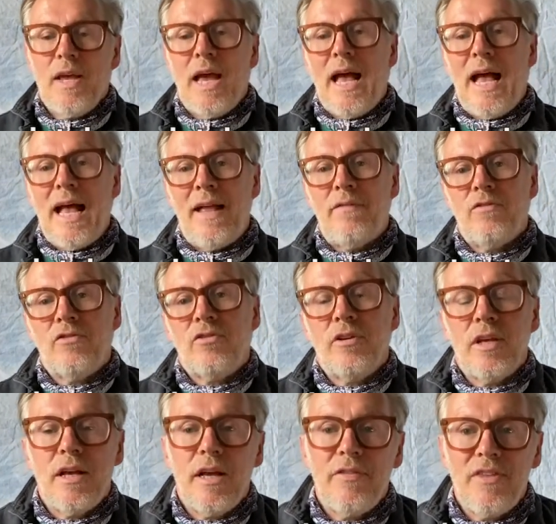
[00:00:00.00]
And
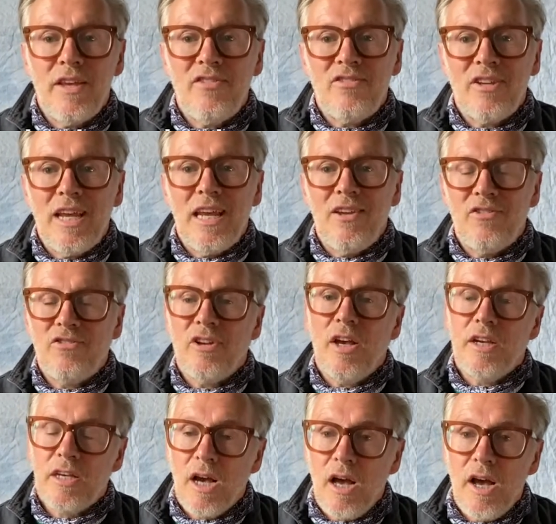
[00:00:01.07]
this is a
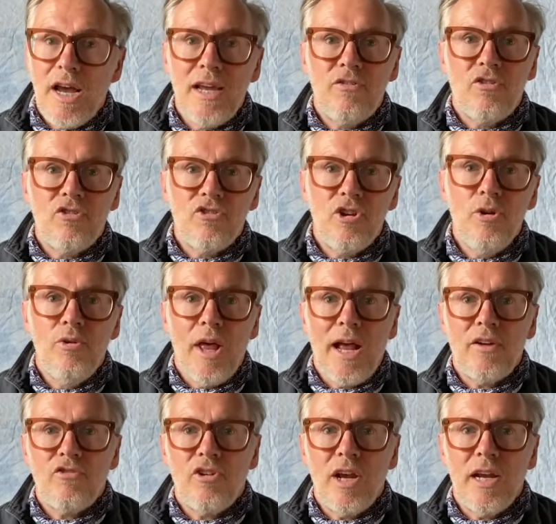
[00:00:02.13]
guide to
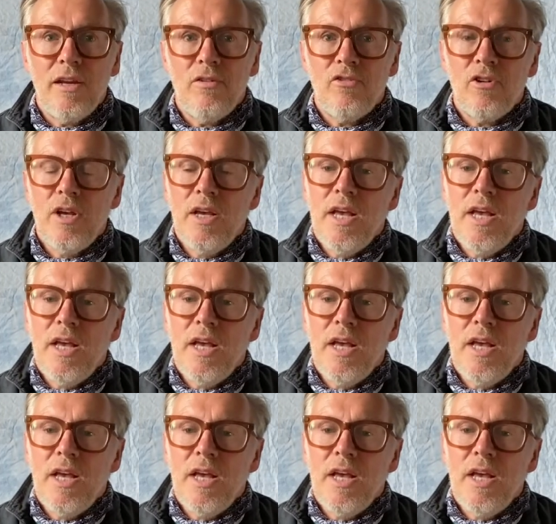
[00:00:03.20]
that change.